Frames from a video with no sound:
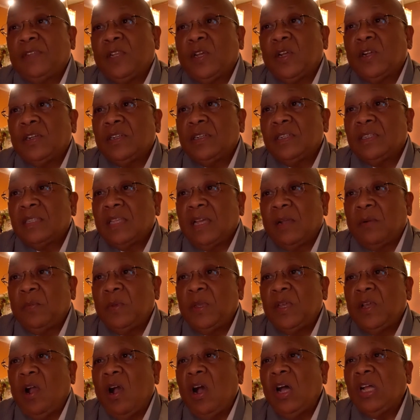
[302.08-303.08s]
learned that
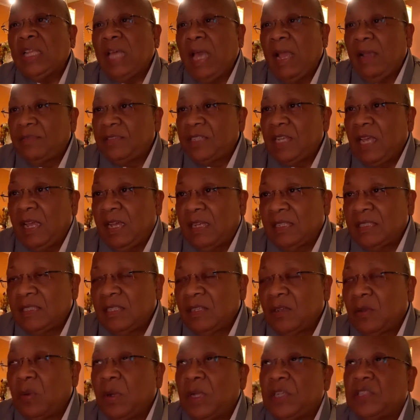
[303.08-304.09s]
we all have to ask
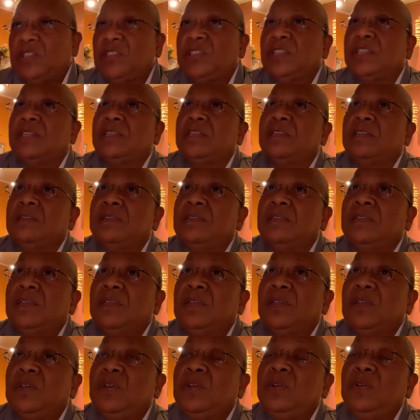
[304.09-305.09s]
the question
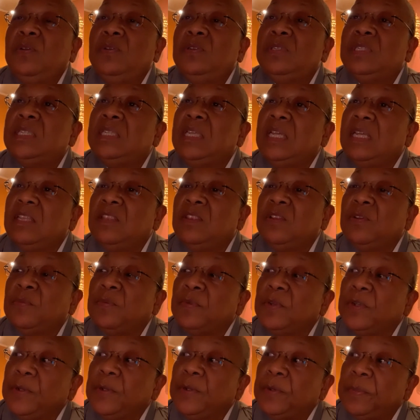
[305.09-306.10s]
who's in the
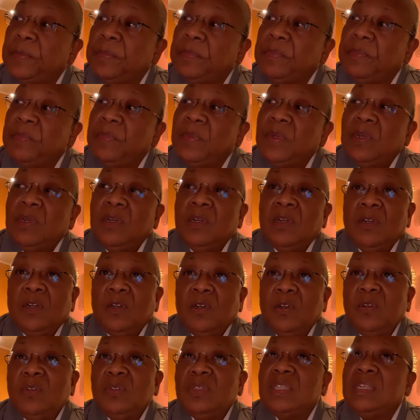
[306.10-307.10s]
room?
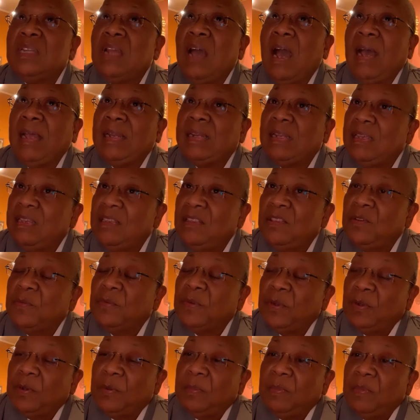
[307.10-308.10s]
Who's not in the
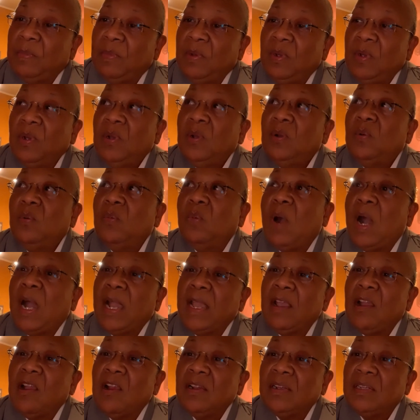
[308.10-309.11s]
room?
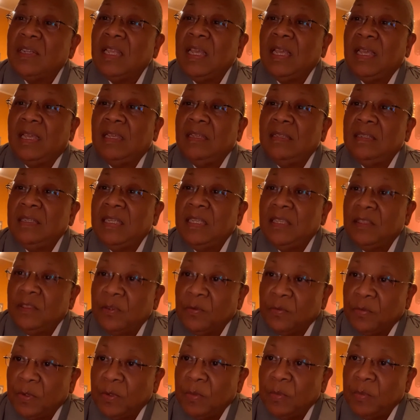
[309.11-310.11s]
Why aren't they in
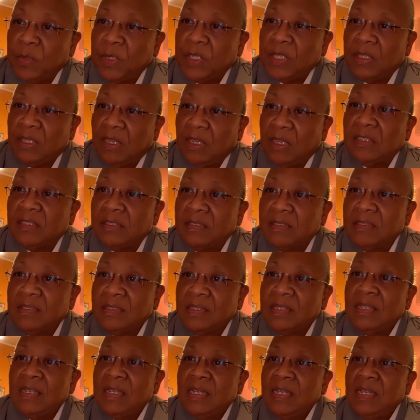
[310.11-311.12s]
the room with us?
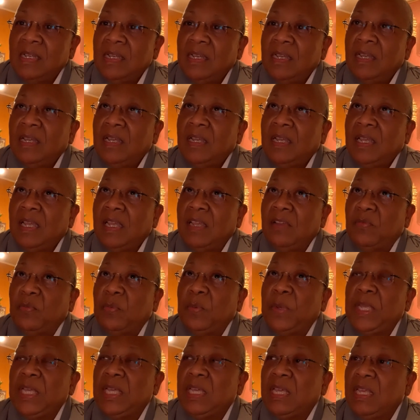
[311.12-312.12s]
If
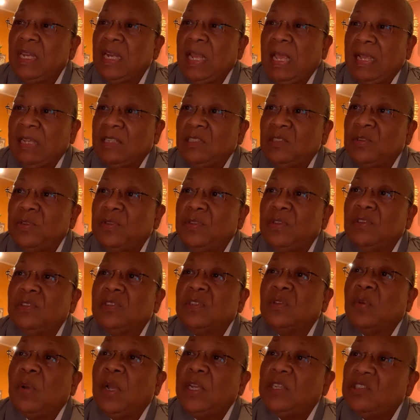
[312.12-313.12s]
we can answer
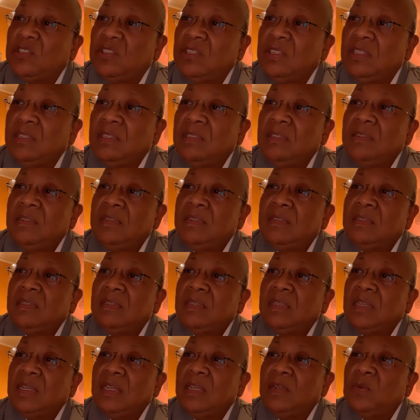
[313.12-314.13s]
those questions
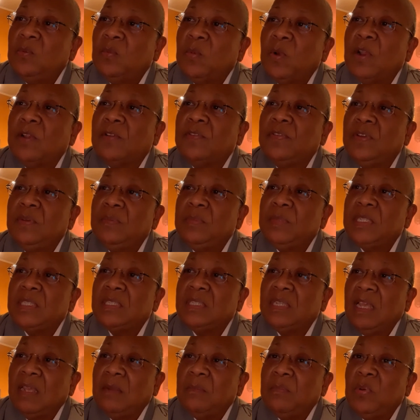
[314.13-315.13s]
and work from the
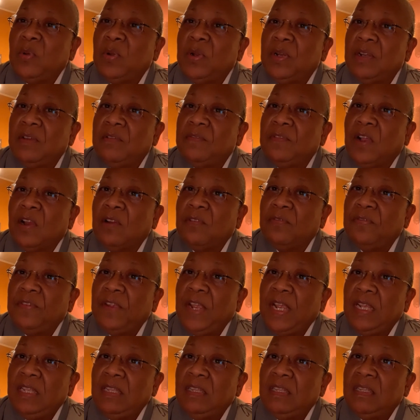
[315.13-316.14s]
standpoint of our
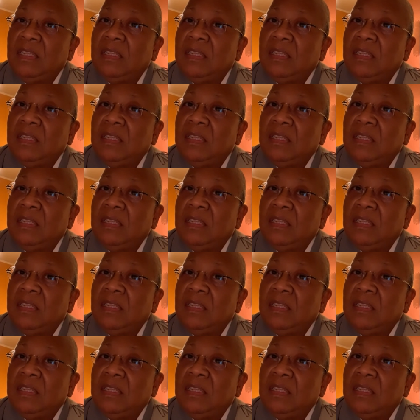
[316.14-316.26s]
faith,